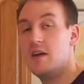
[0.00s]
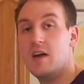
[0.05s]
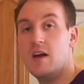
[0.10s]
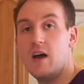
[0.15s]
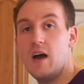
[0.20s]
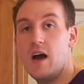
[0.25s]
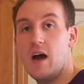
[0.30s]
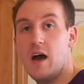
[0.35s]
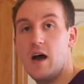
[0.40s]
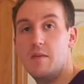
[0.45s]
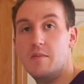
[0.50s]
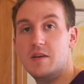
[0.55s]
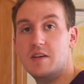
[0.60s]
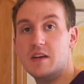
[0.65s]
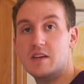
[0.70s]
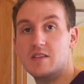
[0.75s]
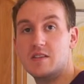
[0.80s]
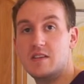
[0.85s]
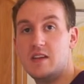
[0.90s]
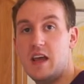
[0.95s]
it
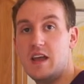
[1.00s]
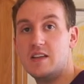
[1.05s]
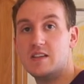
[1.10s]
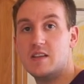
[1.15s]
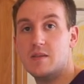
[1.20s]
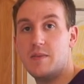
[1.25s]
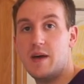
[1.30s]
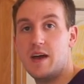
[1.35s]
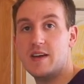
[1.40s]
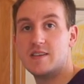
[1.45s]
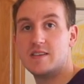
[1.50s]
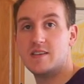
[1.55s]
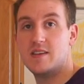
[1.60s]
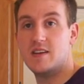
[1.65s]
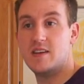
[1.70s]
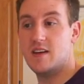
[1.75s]
doesn't taste the best.